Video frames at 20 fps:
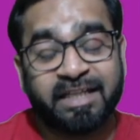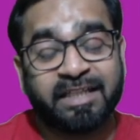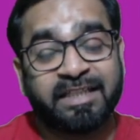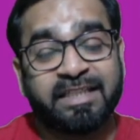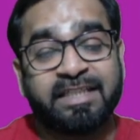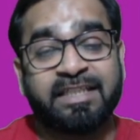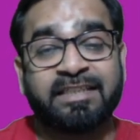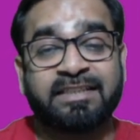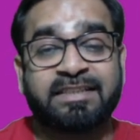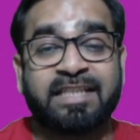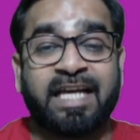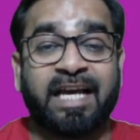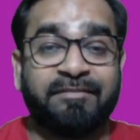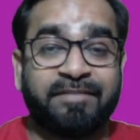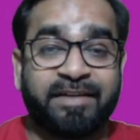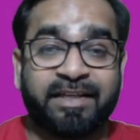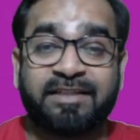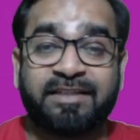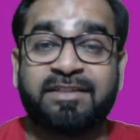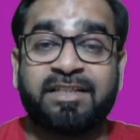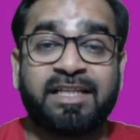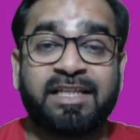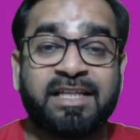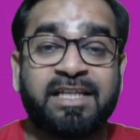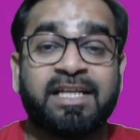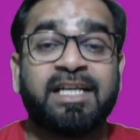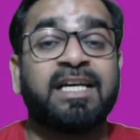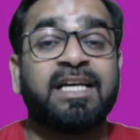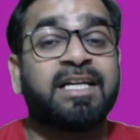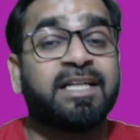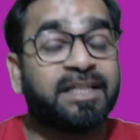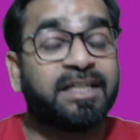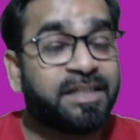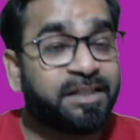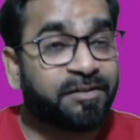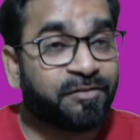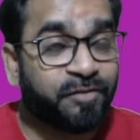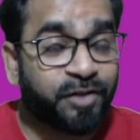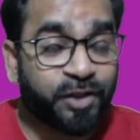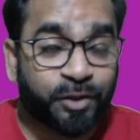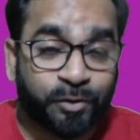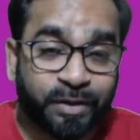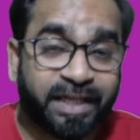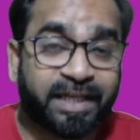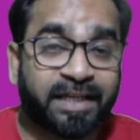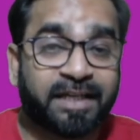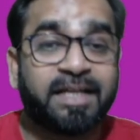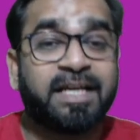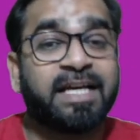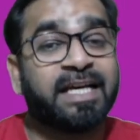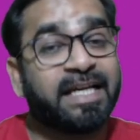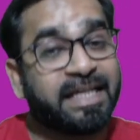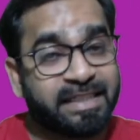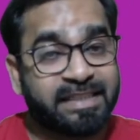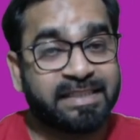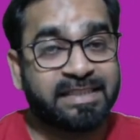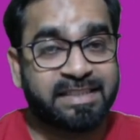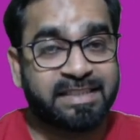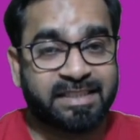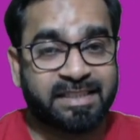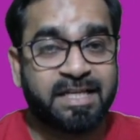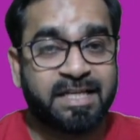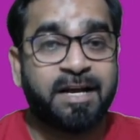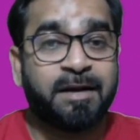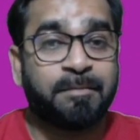is having 3 unique hills: